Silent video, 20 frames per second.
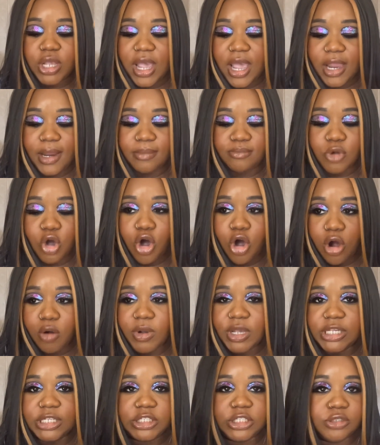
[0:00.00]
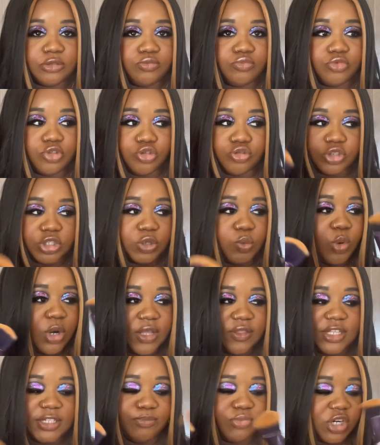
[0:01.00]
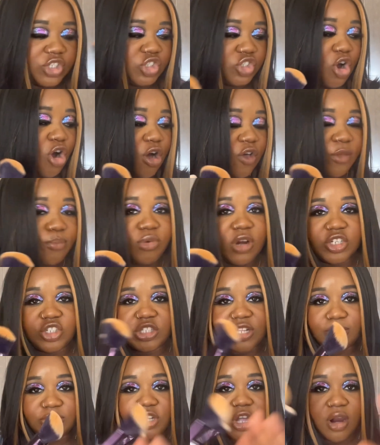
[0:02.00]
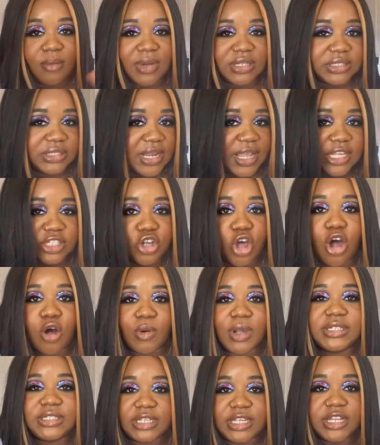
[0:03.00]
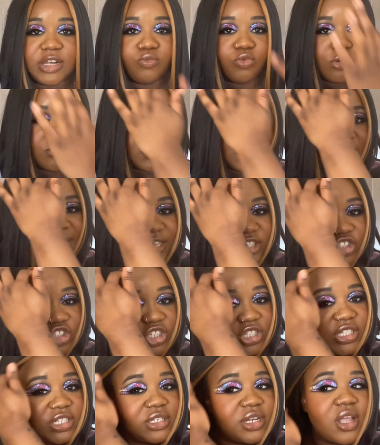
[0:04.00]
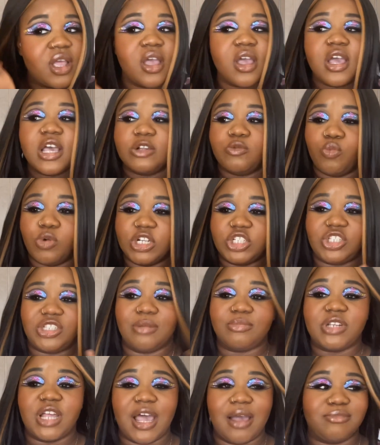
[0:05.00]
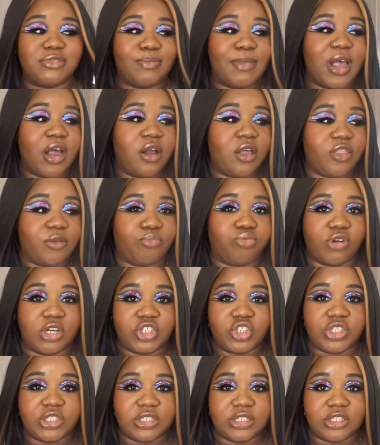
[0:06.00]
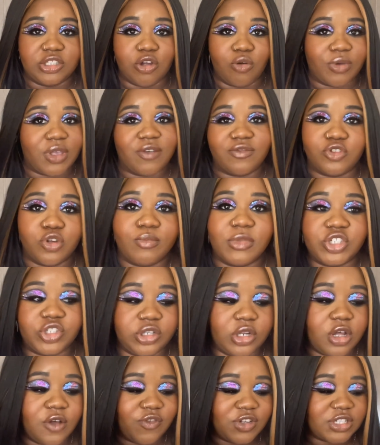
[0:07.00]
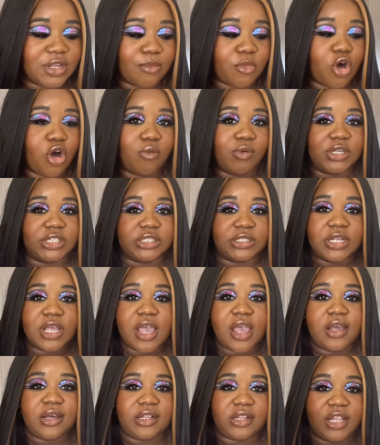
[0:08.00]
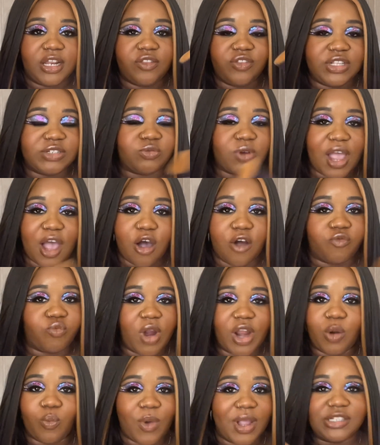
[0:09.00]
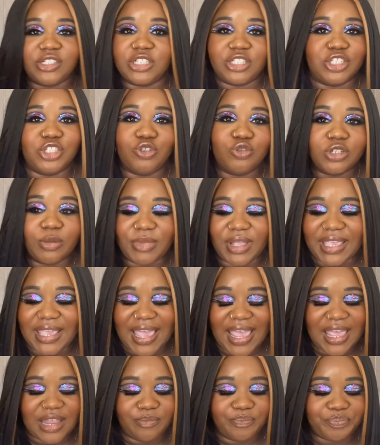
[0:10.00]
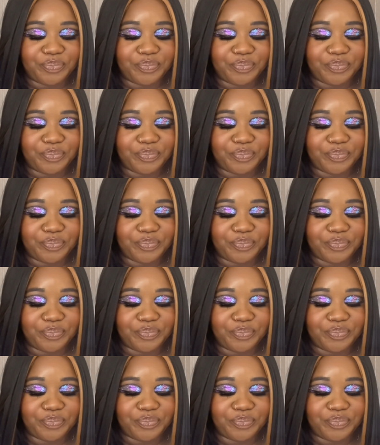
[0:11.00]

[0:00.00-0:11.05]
I'm always using one of these brushes. All the brushes I'm talking about today is always in rotation, which sometimes my other brushes don't give so much love because I'm always cleaning these off right away just to use them again.